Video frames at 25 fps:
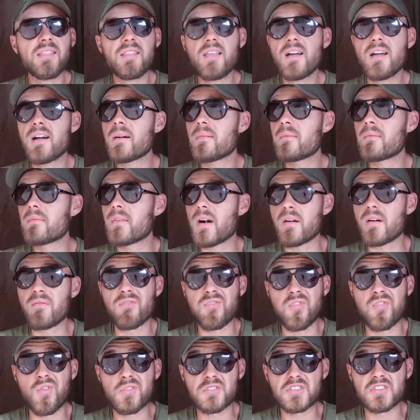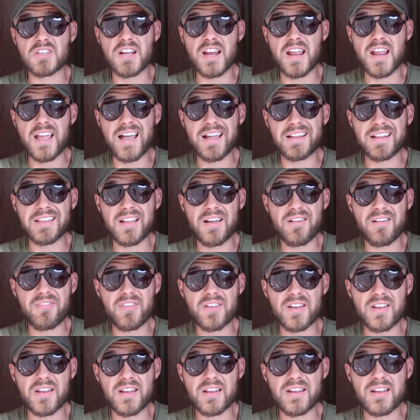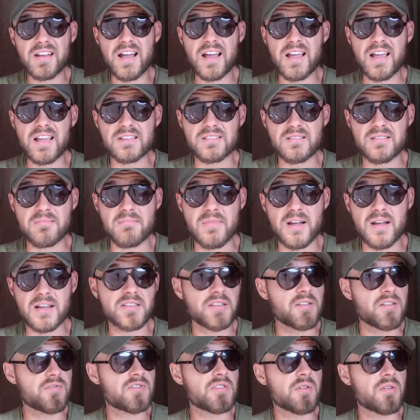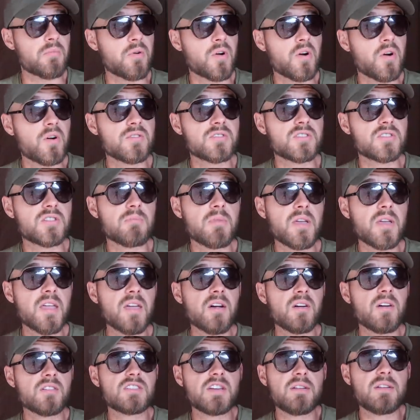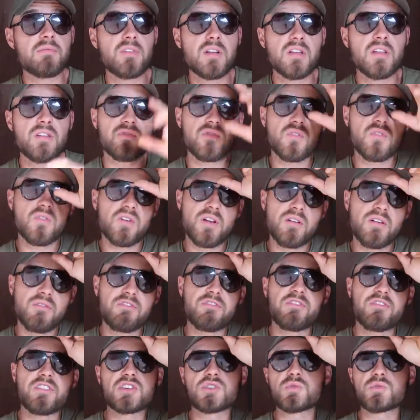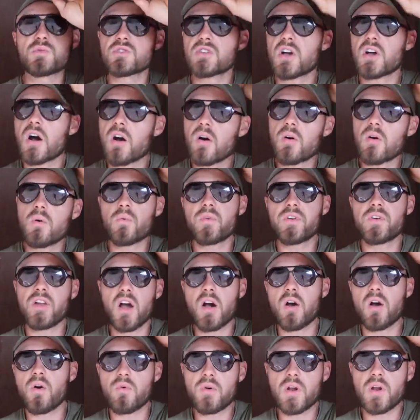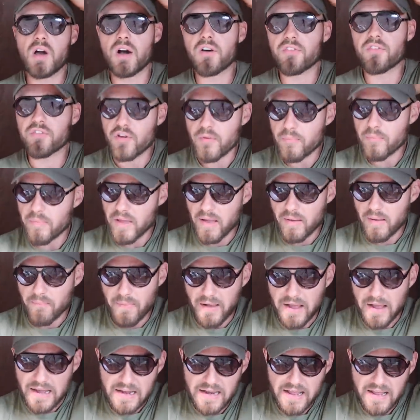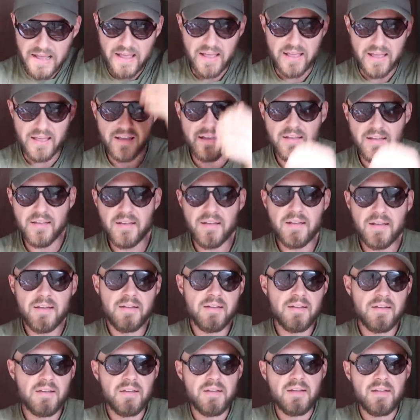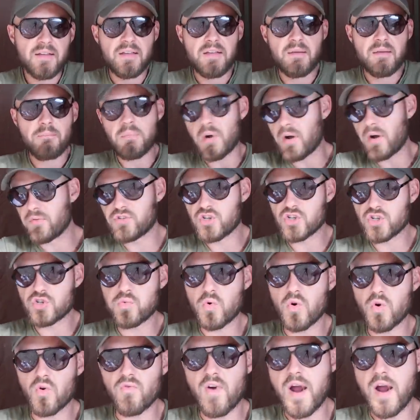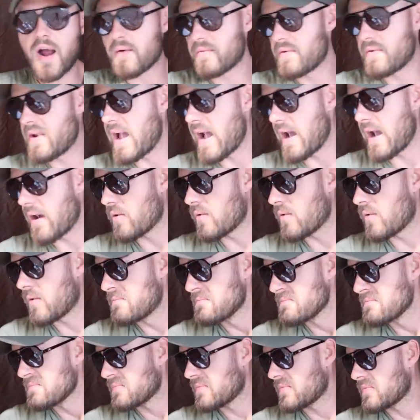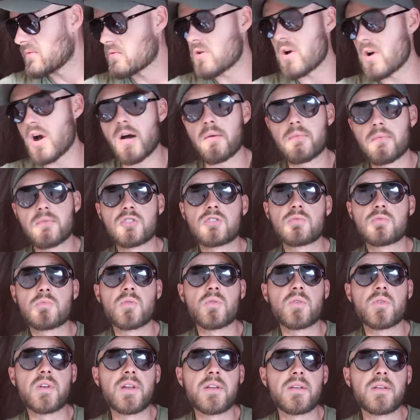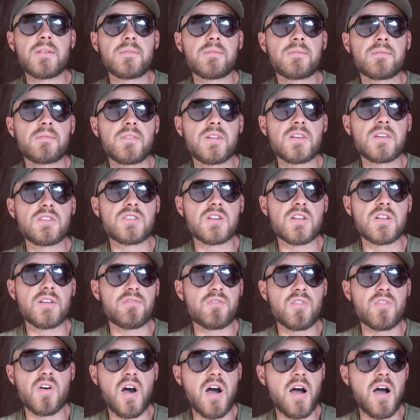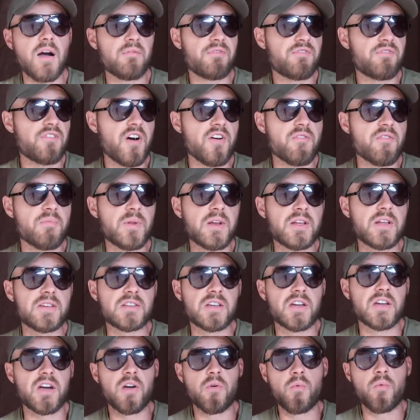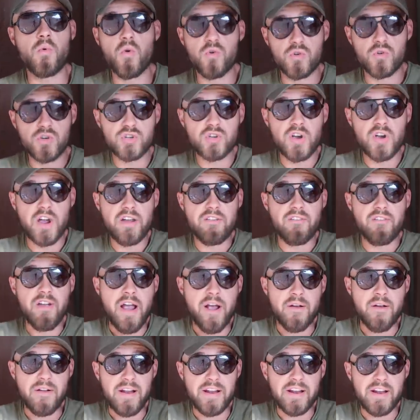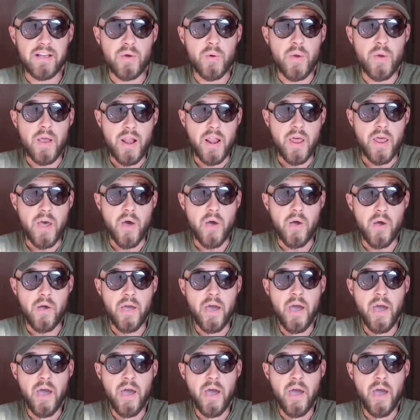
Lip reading: And unfortunately, I had nothing. And that is a massive surprise to me. I generally thought them fish would hold after a bit of bait there. But I've just walked round now. Got up this morning. Literally, I've got up 5 minutes ago. Walked straight round, had a quick look.